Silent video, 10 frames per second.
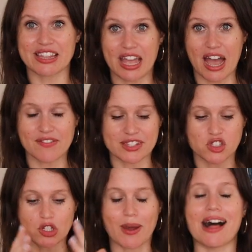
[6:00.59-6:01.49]
they have this
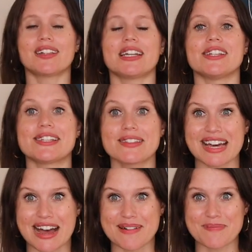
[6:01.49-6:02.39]
duality to
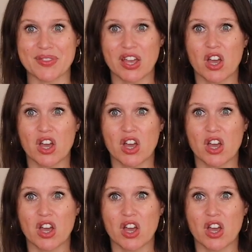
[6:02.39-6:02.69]
them